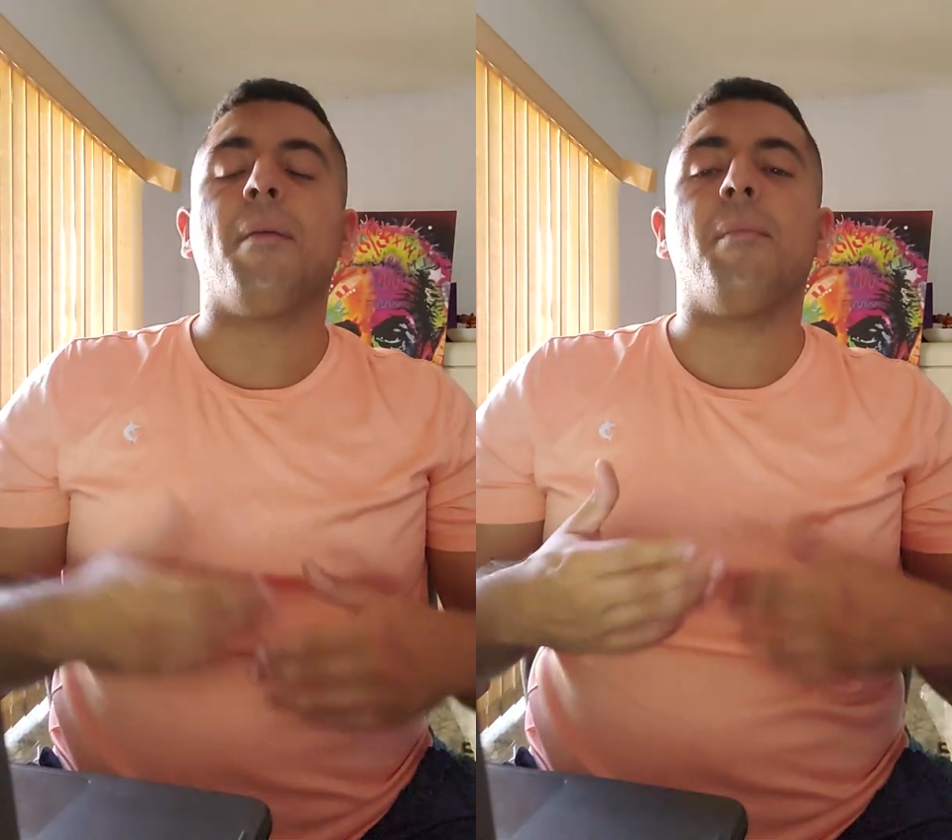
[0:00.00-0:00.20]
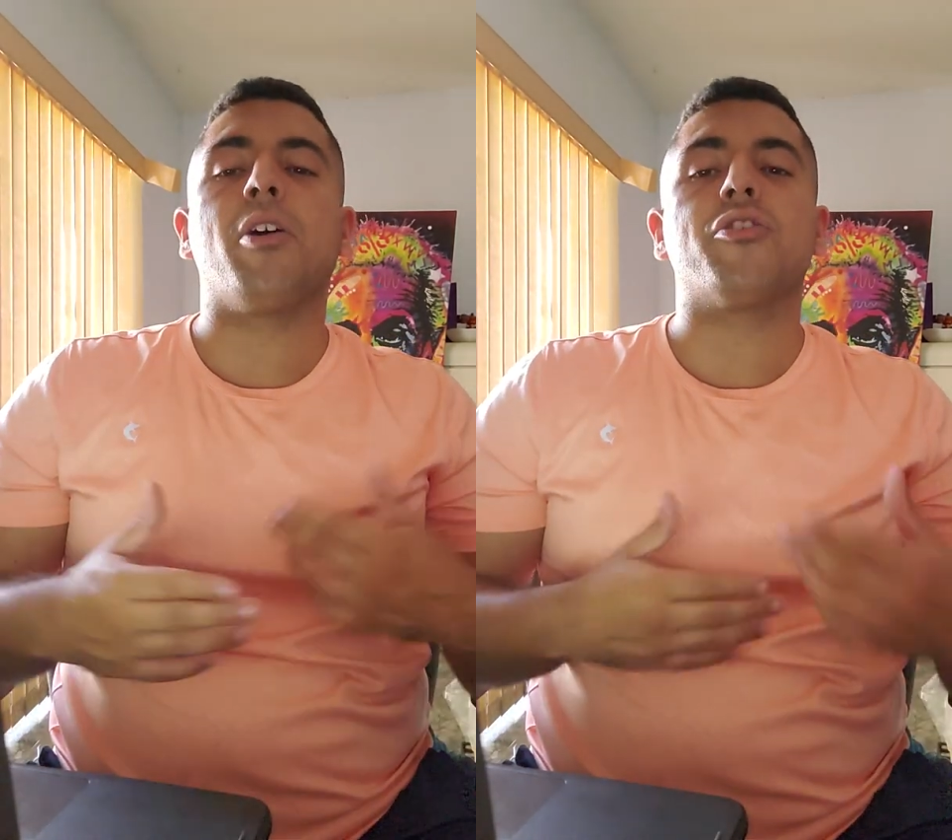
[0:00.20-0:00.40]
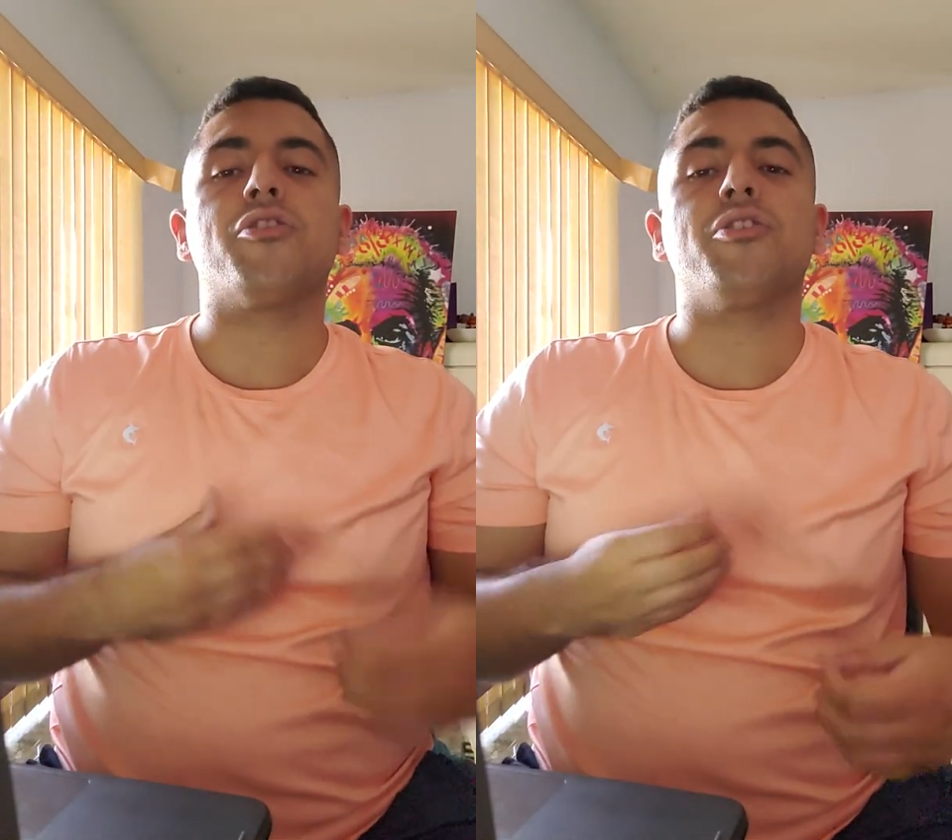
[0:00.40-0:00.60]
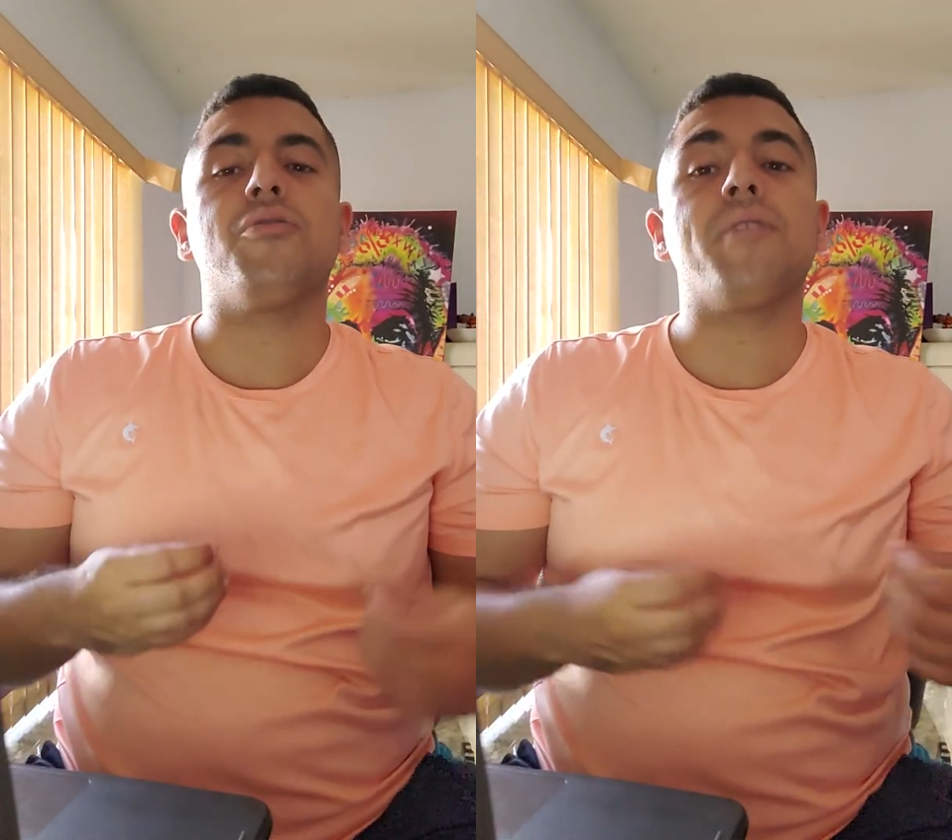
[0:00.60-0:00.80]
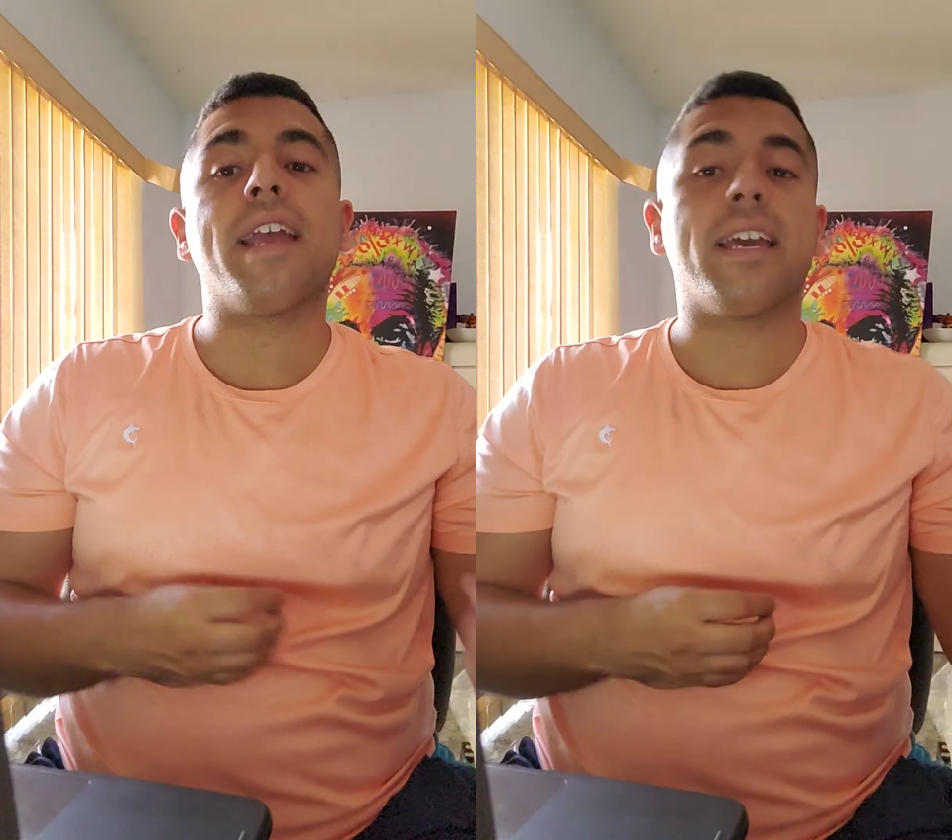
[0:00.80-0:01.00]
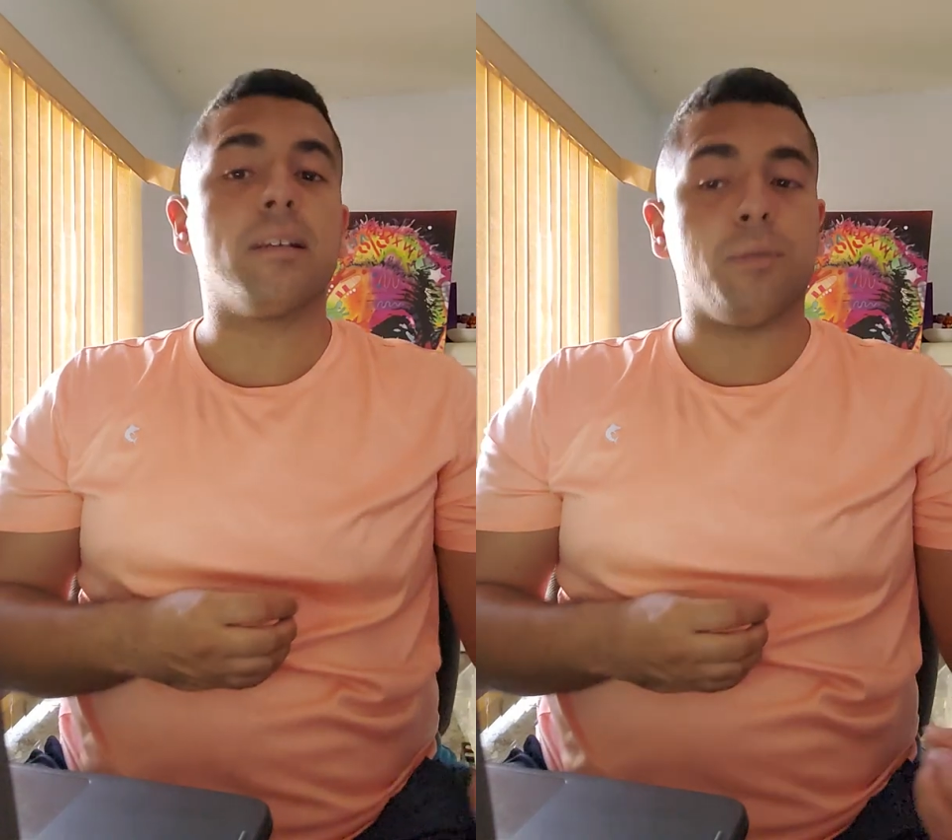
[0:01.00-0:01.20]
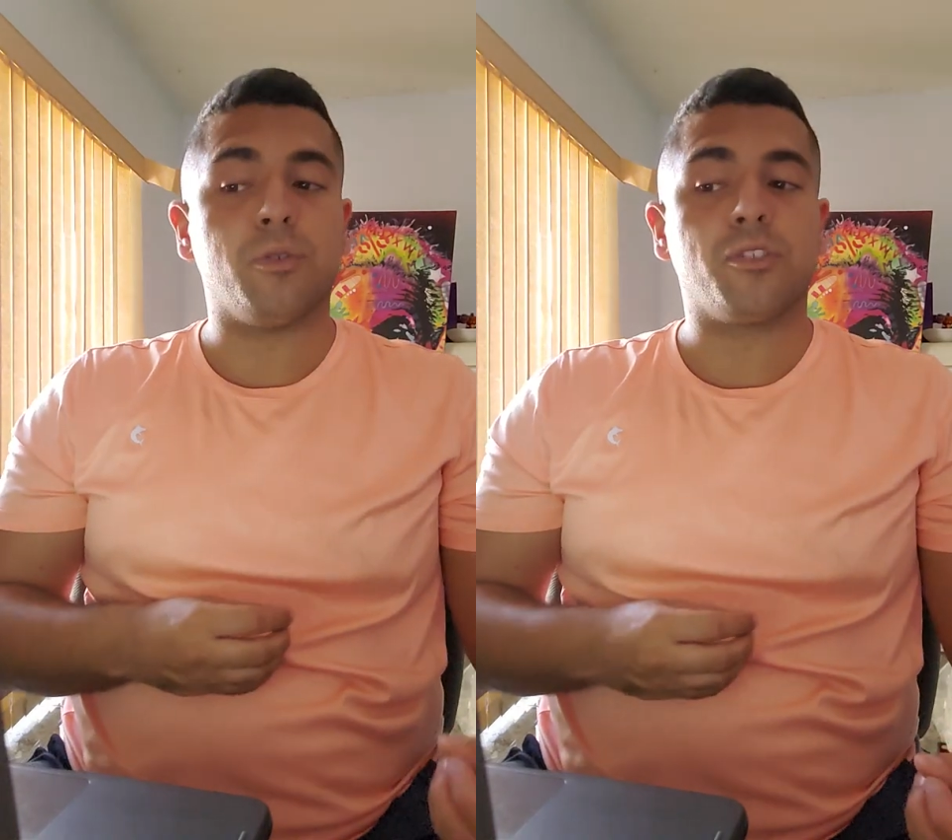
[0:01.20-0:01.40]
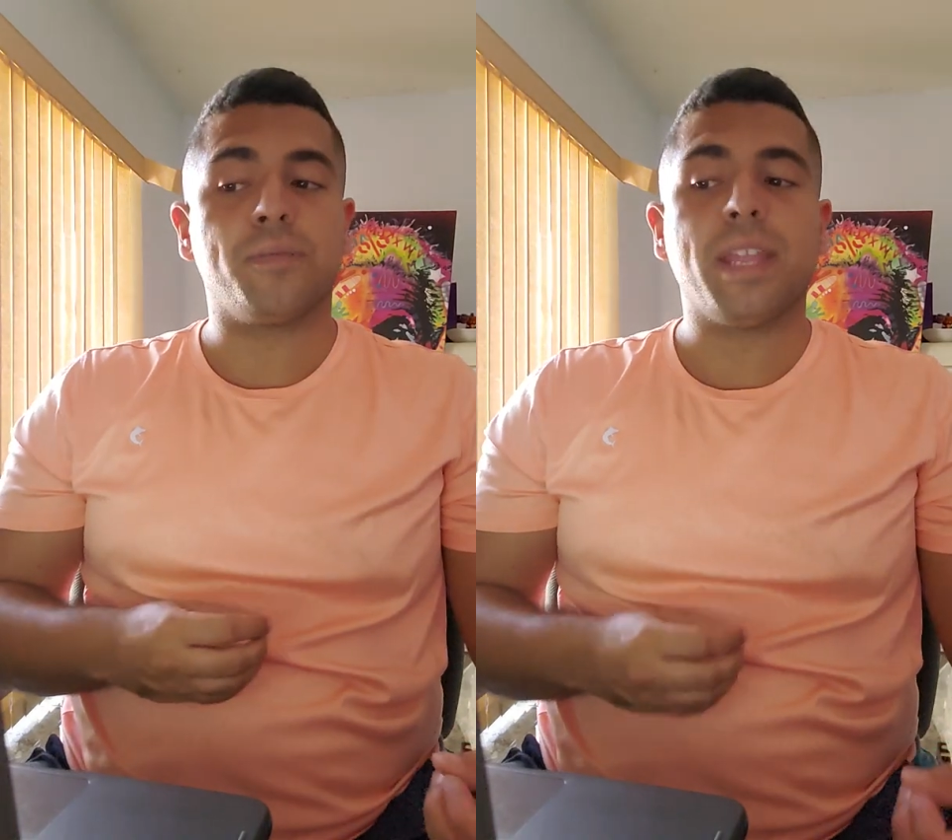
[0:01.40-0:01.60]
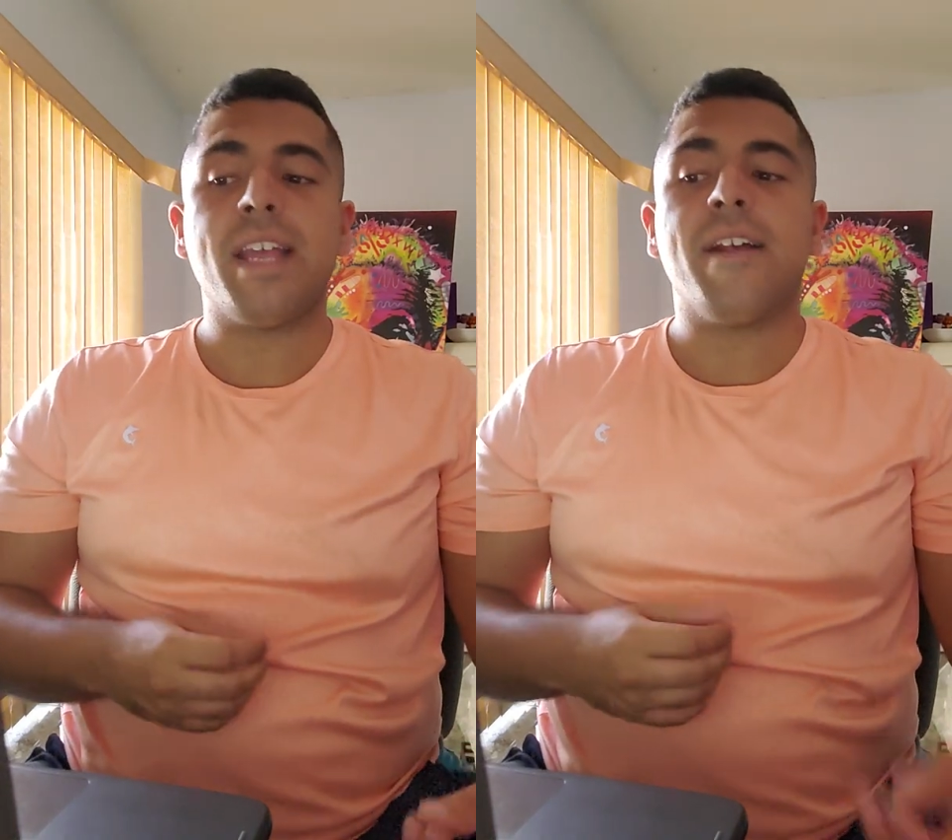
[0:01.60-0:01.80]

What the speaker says: among two animals